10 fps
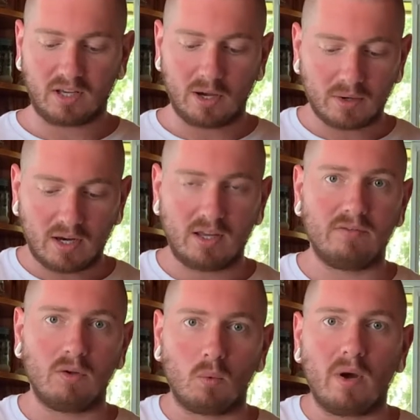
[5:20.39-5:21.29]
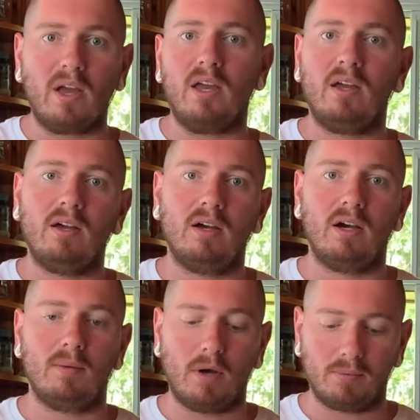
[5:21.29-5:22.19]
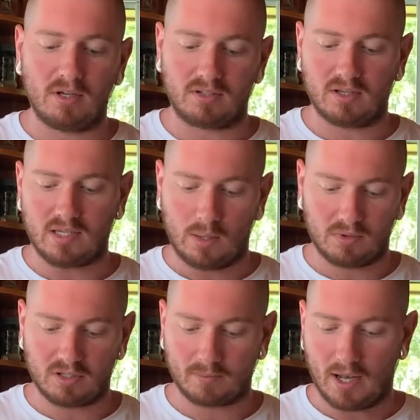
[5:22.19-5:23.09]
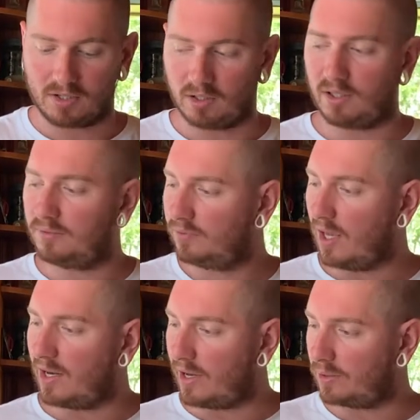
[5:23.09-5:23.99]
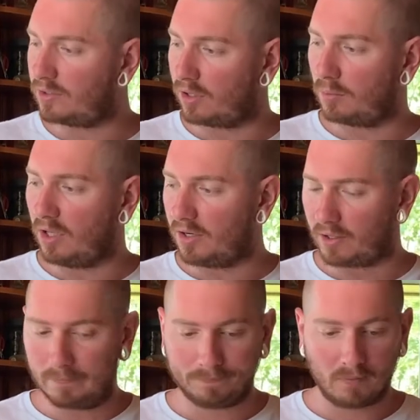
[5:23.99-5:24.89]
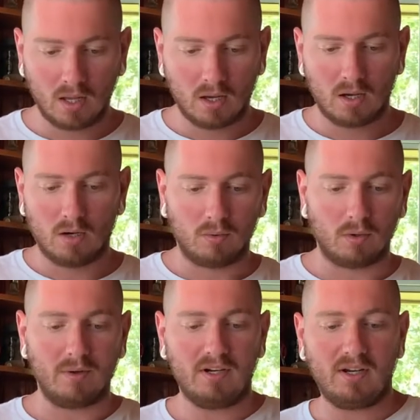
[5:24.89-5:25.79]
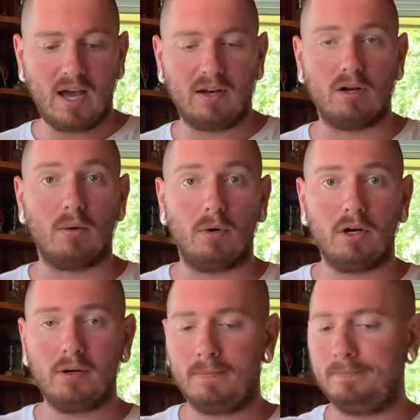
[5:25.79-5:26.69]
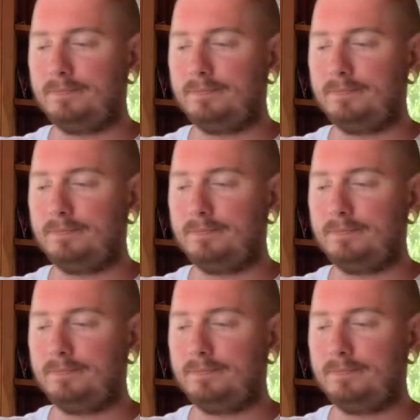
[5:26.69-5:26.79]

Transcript: out any of the whey by pressing it down with the spatula. And now it's in our blender. We're ready to add in our butter,